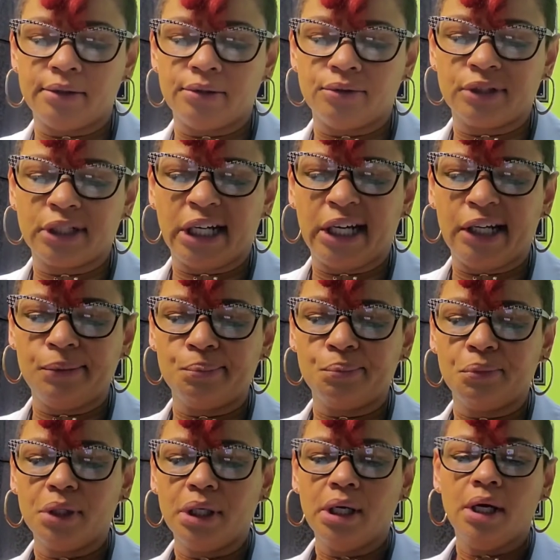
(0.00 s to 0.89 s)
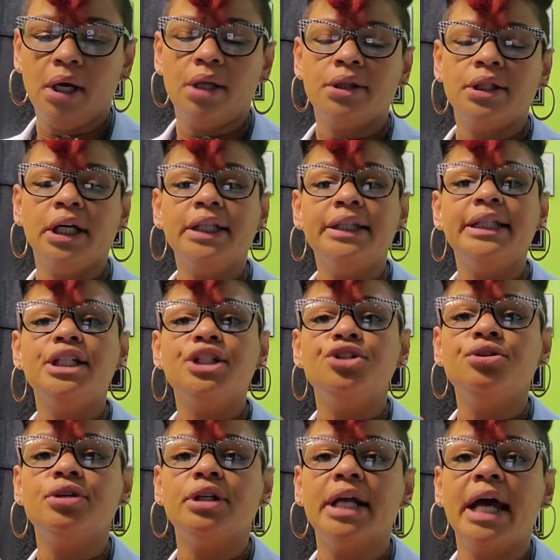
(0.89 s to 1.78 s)
Okay, another thing
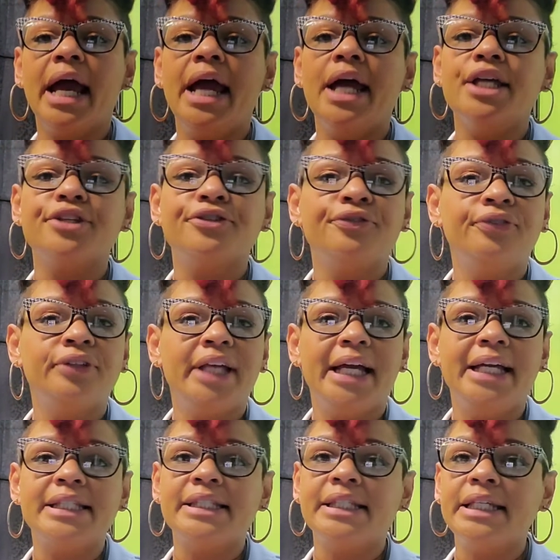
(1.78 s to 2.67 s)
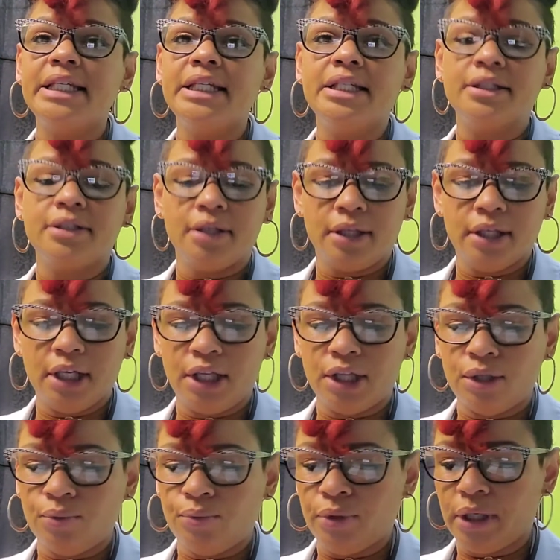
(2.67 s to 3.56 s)
you can add is flaxseed is another
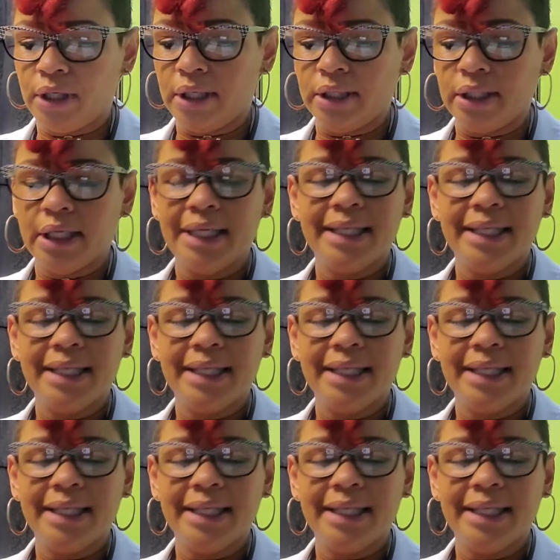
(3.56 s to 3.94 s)
one,